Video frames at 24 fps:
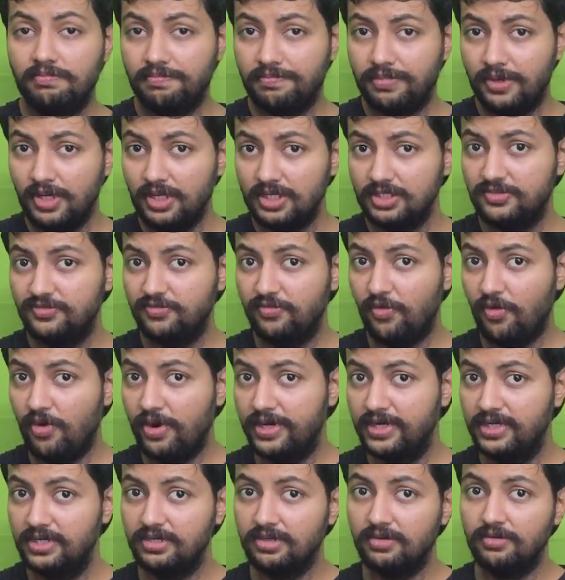plus
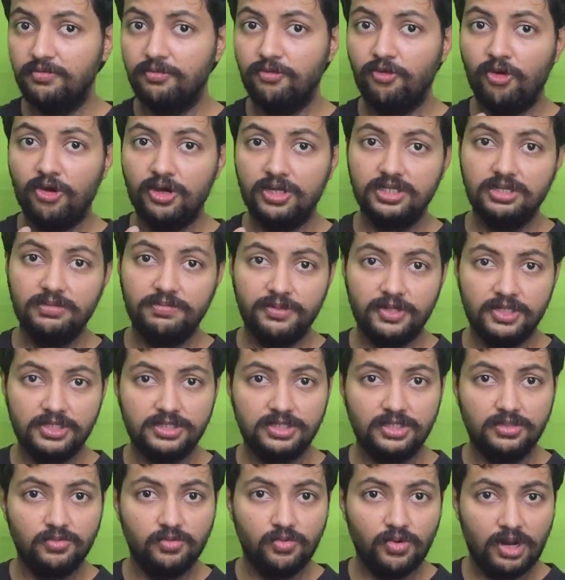point for the
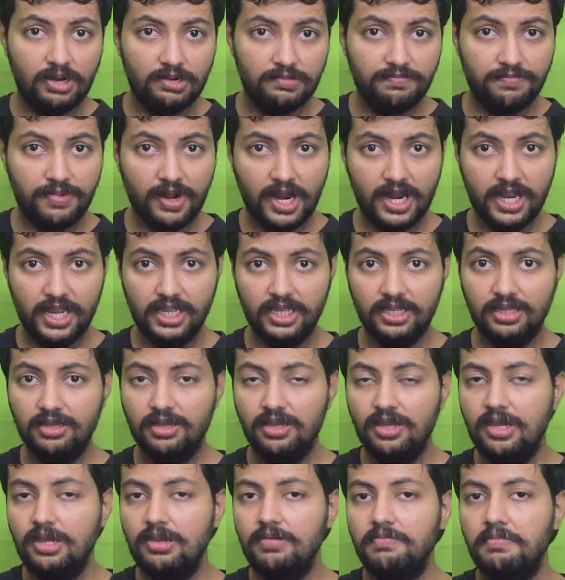person who are buying,
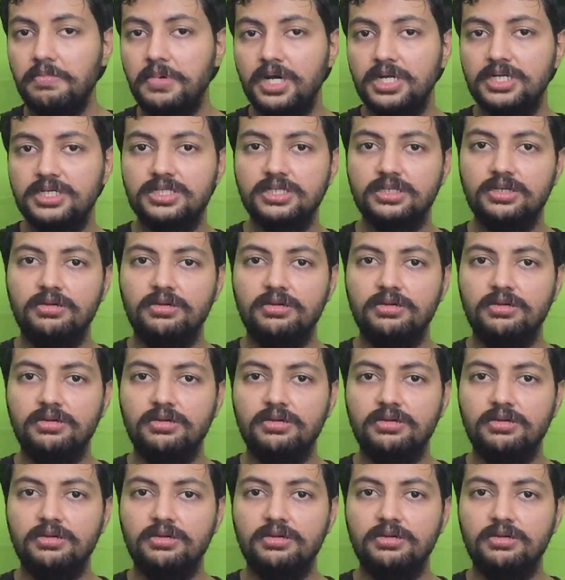but